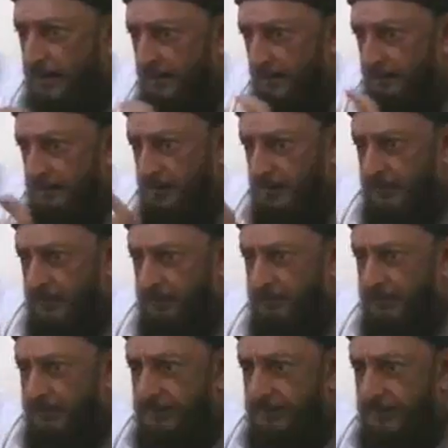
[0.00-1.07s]
and you print a
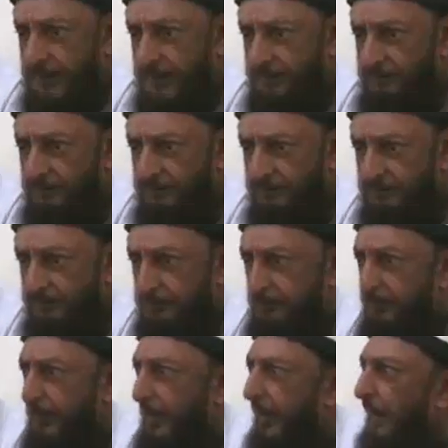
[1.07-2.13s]
picture
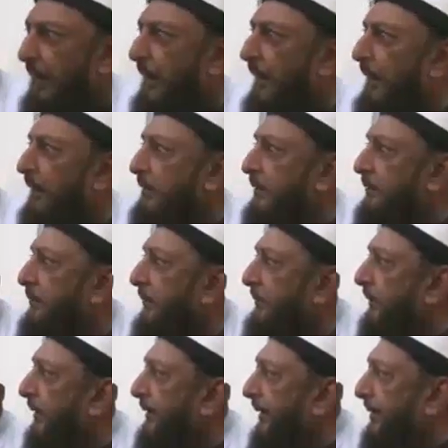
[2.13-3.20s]
and you
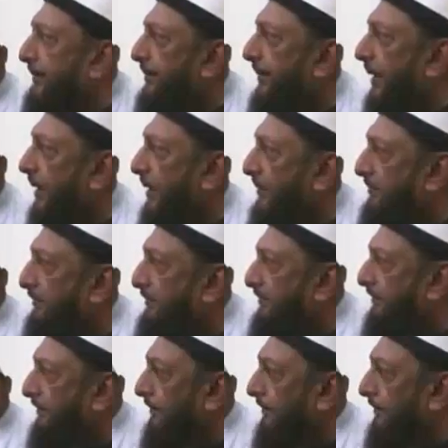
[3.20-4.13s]
put a number